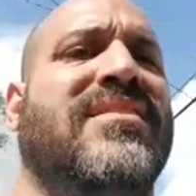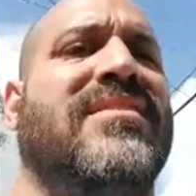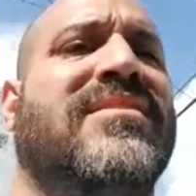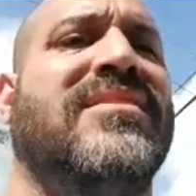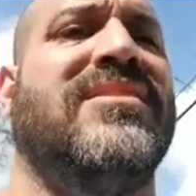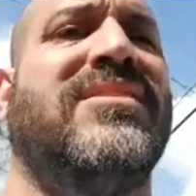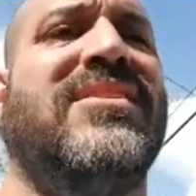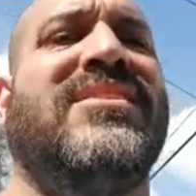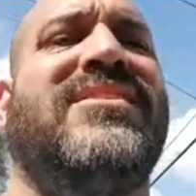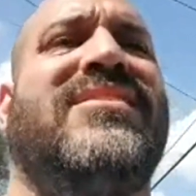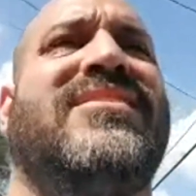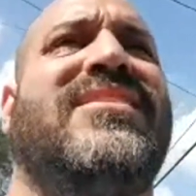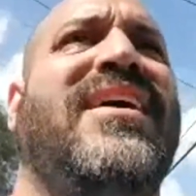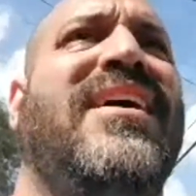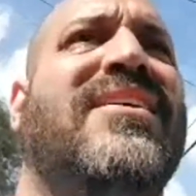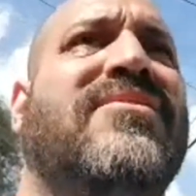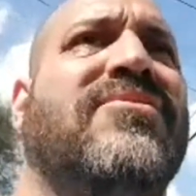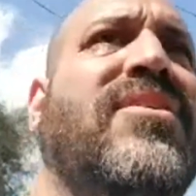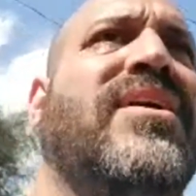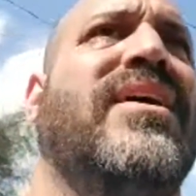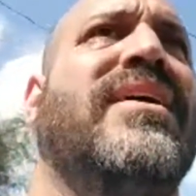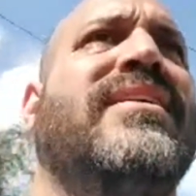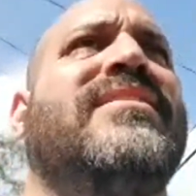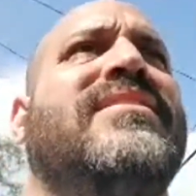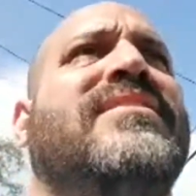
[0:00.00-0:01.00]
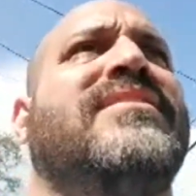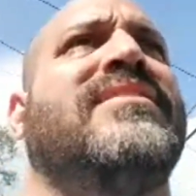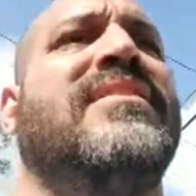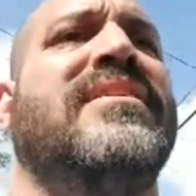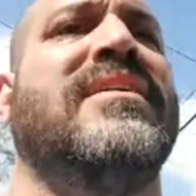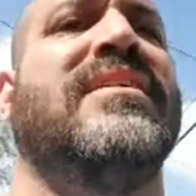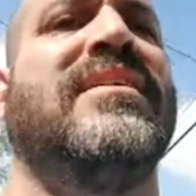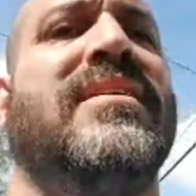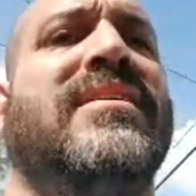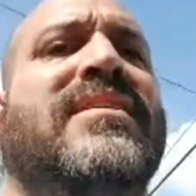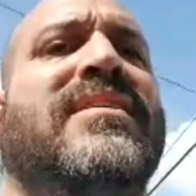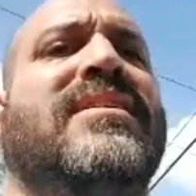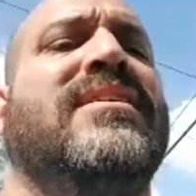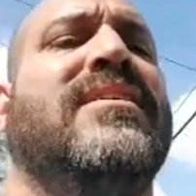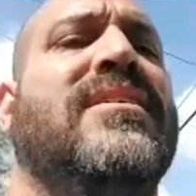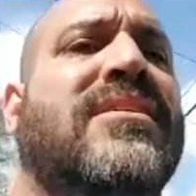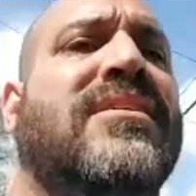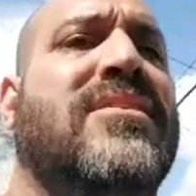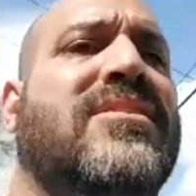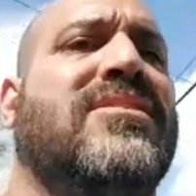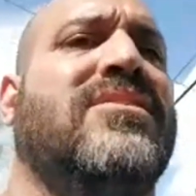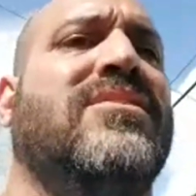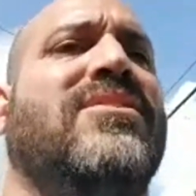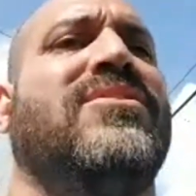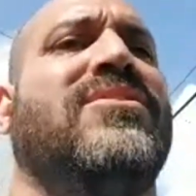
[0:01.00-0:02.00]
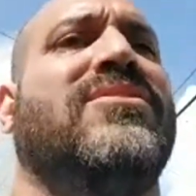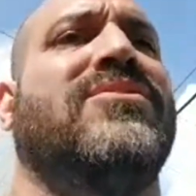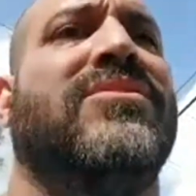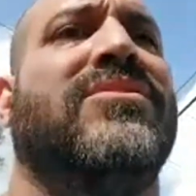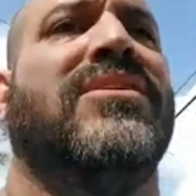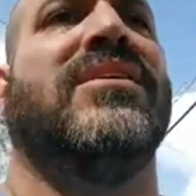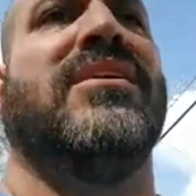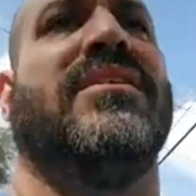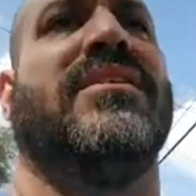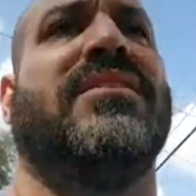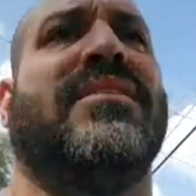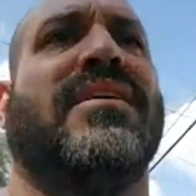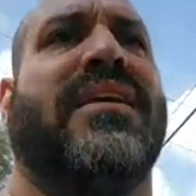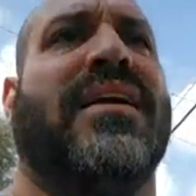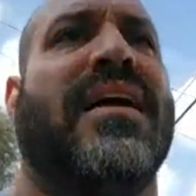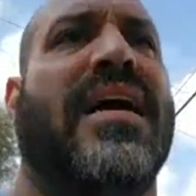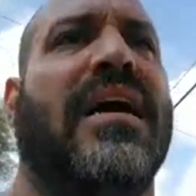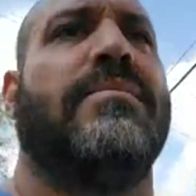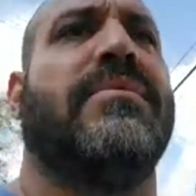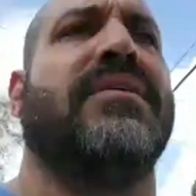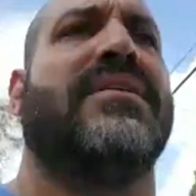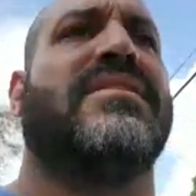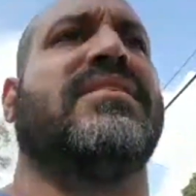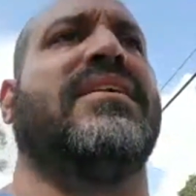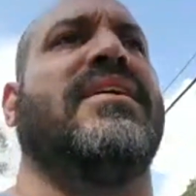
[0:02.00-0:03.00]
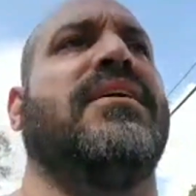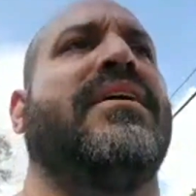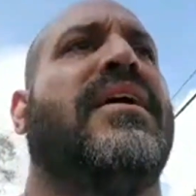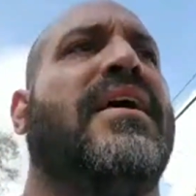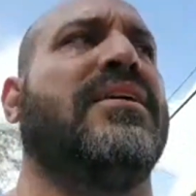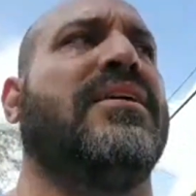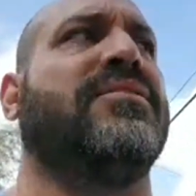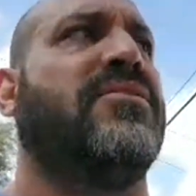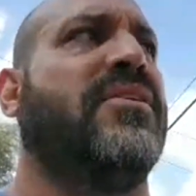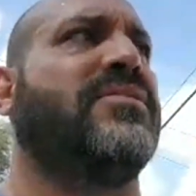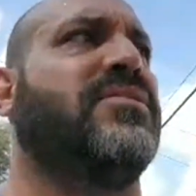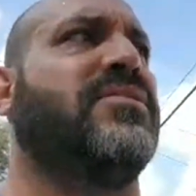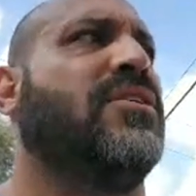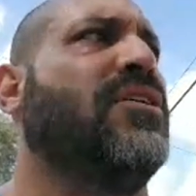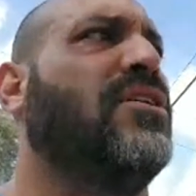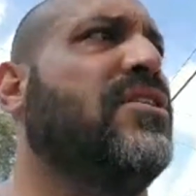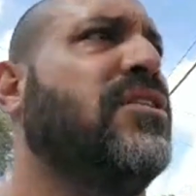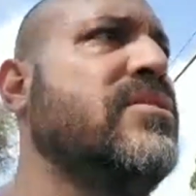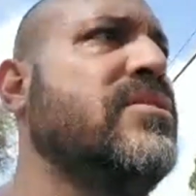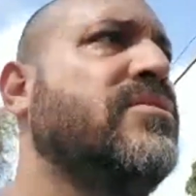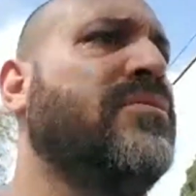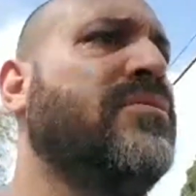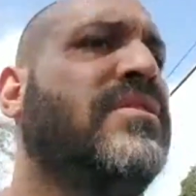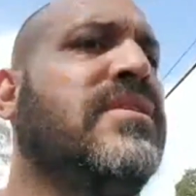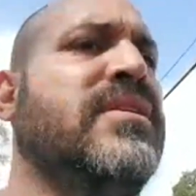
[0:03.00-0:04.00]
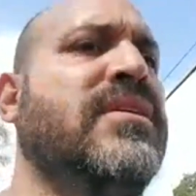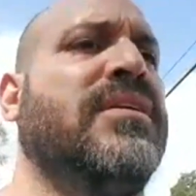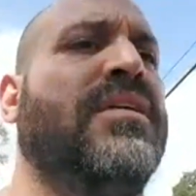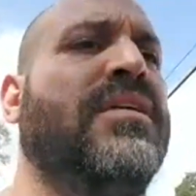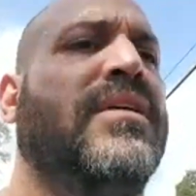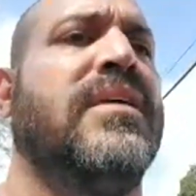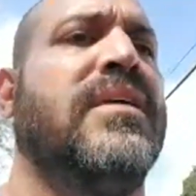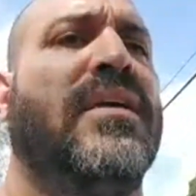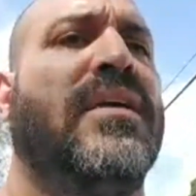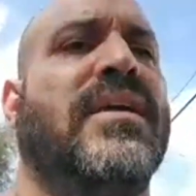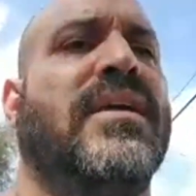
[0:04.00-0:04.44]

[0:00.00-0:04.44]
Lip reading: she's dead, right? So the comics has her as a clone.